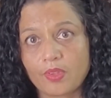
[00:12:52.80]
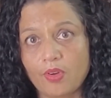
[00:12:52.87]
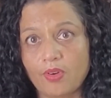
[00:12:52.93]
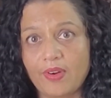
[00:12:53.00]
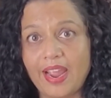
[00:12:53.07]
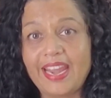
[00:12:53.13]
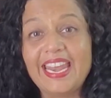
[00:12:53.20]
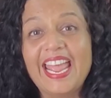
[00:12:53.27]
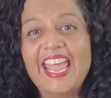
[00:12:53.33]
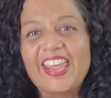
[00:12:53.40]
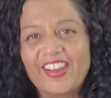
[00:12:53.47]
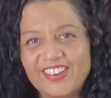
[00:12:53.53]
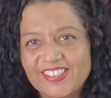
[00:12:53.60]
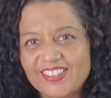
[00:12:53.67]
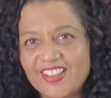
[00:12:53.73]
All right,
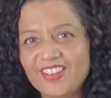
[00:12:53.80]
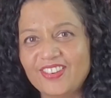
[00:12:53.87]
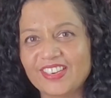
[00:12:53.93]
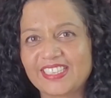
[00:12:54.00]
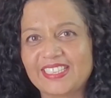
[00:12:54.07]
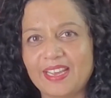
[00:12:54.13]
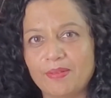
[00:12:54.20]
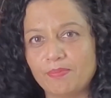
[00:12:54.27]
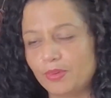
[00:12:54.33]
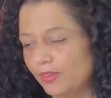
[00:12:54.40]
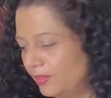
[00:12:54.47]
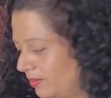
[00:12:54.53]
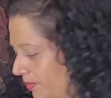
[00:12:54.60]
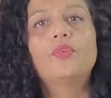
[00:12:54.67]
here's another example.